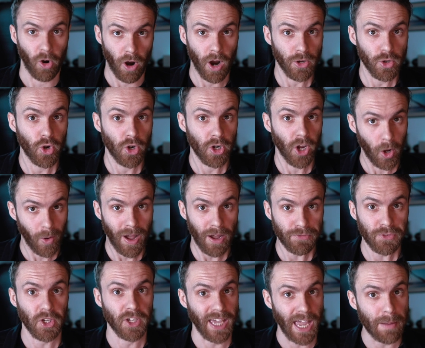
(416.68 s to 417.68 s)
Or are you gonna going to go
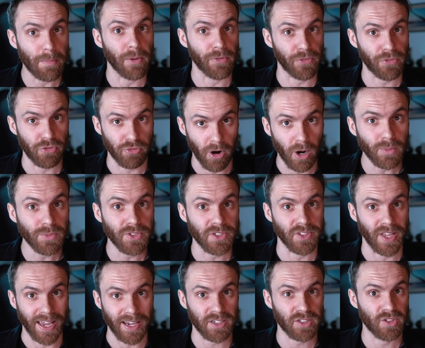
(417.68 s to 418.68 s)
after Game of Thrones
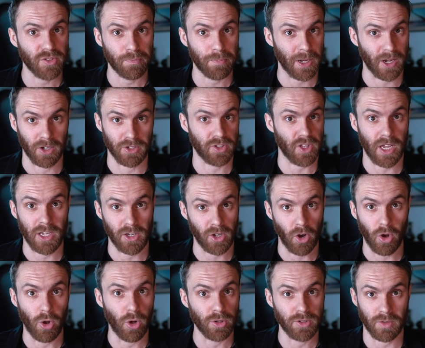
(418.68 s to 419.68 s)
next because they
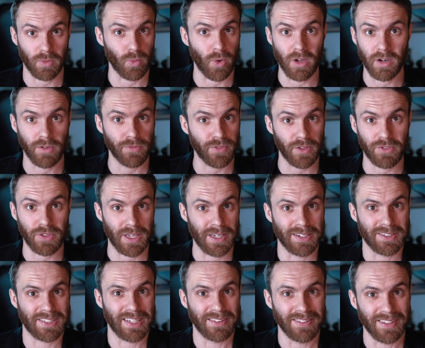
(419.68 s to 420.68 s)
called one of the
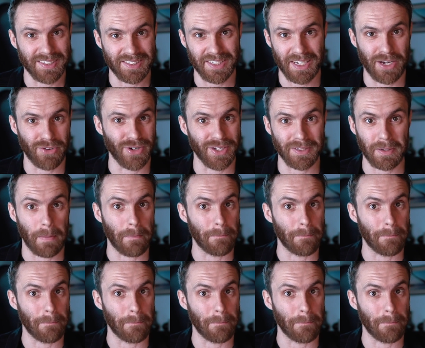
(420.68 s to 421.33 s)
things in the series